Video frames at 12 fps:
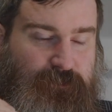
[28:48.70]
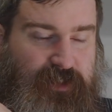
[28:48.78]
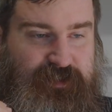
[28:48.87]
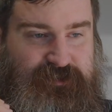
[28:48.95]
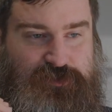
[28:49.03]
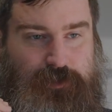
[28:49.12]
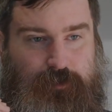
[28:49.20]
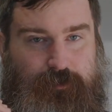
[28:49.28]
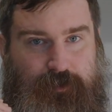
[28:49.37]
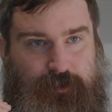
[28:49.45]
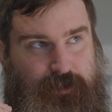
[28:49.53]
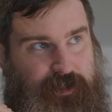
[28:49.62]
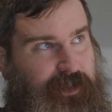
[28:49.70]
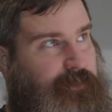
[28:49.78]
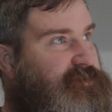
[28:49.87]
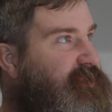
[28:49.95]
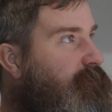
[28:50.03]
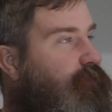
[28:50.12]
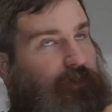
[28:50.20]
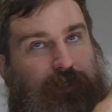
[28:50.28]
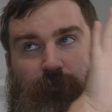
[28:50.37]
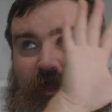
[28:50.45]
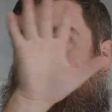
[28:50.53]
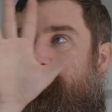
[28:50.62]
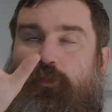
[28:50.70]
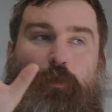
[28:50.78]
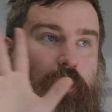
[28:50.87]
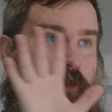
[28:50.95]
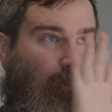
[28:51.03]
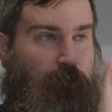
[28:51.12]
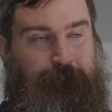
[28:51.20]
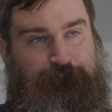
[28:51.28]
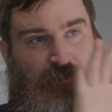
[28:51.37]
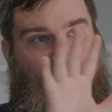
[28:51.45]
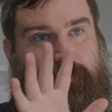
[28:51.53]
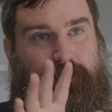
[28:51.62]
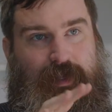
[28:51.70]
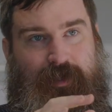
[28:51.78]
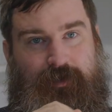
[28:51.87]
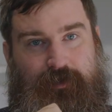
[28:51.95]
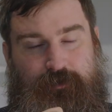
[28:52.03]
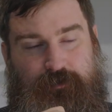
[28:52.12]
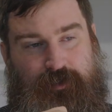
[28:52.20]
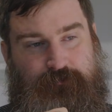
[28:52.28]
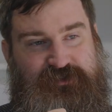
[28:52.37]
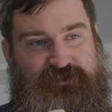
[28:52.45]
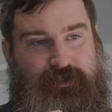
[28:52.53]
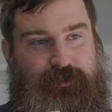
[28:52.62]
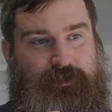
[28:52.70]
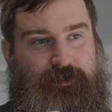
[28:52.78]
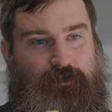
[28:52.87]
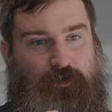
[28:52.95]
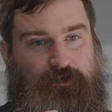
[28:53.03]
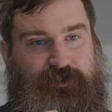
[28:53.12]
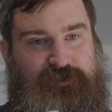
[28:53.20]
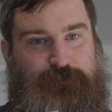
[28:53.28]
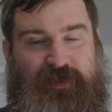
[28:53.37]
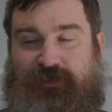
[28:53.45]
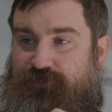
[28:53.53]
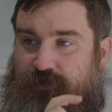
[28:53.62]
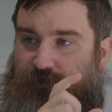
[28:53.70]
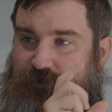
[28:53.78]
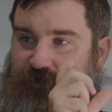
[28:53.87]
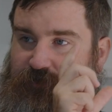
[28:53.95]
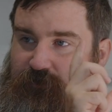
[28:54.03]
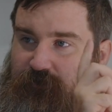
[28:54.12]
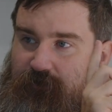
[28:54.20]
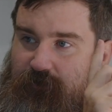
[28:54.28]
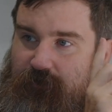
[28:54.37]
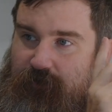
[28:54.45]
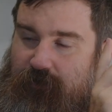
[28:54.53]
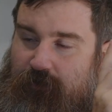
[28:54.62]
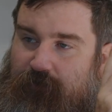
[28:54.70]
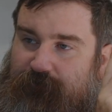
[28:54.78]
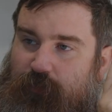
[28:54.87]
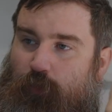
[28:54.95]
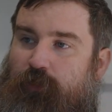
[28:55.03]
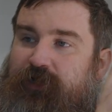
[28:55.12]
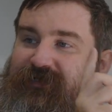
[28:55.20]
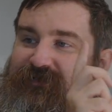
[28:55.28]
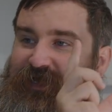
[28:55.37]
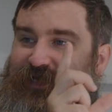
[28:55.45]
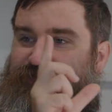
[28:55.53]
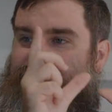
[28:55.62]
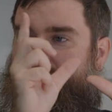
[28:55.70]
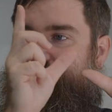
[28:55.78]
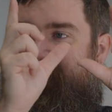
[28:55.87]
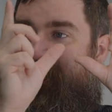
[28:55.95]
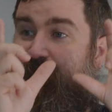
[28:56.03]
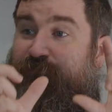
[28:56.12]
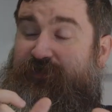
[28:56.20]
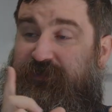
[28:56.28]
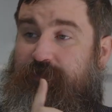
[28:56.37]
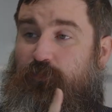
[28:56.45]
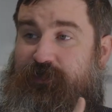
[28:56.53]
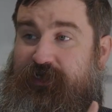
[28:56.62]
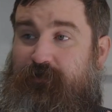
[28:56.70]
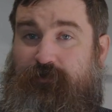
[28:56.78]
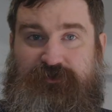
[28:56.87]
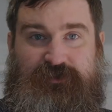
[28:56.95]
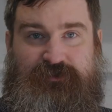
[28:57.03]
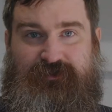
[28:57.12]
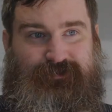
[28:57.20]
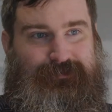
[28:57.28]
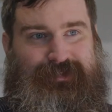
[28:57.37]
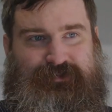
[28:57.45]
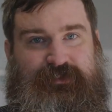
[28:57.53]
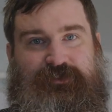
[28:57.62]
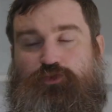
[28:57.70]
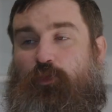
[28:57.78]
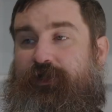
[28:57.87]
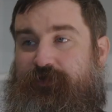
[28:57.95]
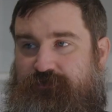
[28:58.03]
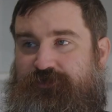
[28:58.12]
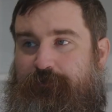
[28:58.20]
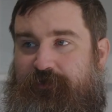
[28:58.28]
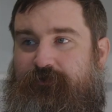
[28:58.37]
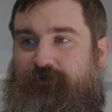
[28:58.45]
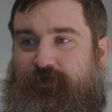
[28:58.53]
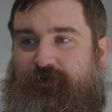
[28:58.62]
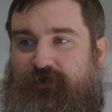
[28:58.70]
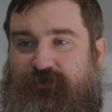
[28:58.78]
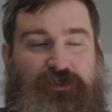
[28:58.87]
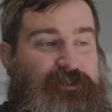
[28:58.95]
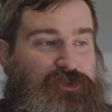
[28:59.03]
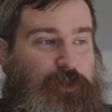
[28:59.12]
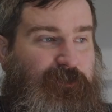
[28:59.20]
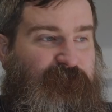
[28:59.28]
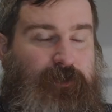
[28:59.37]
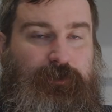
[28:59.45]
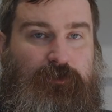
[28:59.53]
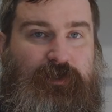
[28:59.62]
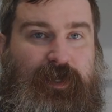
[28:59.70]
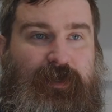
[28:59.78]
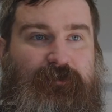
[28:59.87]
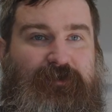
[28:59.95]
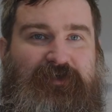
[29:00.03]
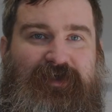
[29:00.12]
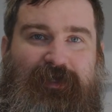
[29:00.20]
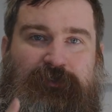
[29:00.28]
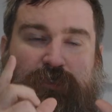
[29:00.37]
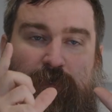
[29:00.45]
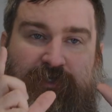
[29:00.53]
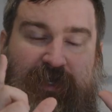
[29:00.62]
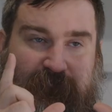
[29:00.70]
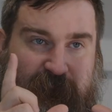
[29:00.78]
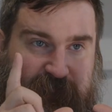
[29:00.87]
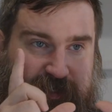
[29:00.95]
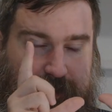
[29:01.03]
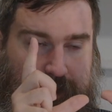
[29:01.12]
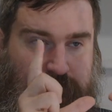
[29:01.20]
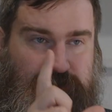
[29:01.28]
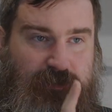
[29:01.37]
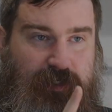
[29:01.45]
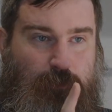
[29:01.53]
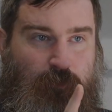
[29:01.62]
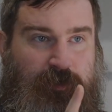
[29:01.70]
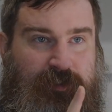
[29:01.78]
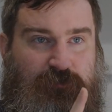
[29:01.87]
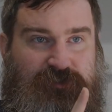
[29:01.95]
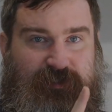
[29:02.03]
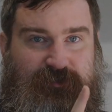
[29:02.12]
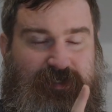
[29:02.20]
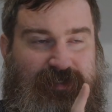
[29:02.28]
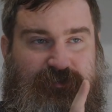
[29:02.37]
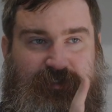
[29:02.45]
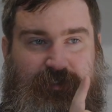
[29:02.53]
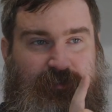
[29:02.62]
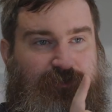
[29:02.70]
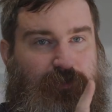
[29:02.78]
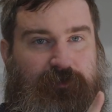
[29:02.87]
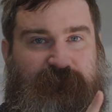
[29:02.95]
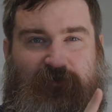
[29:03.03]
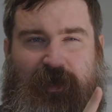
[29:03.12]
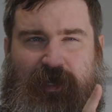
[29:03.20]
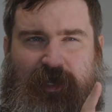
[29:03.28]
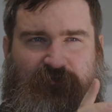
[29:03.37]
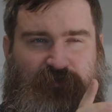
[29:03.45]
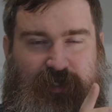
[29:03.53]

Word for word: cert. And I'm sitting there looking around on the wall, and I'm seeing all these pictures of the organization every single year since like 1920 or something. Yeah. So that's super fun to look at. And so I'll never forget, I was looking at one that was like 1935 or